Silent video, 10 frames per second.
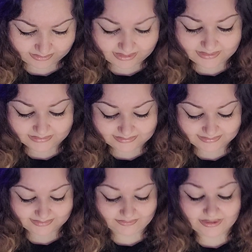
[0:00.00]
And it's,
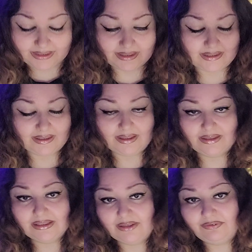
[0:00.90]
uh, look it,
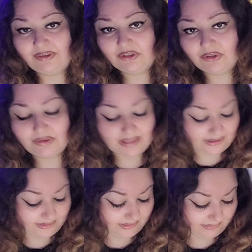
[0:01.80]
it's an official
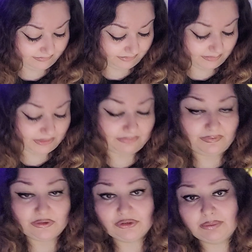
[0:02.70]
letter from your
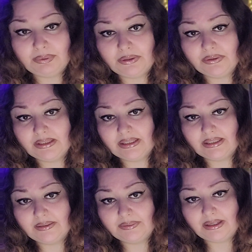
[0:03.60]
official
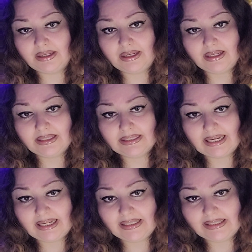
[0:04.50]
person.
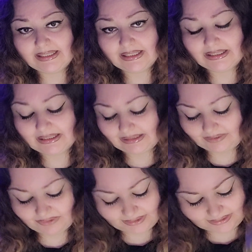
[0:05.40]
Signed, sealed,
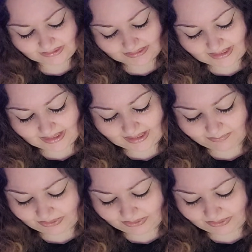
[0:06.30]
delivered, I'm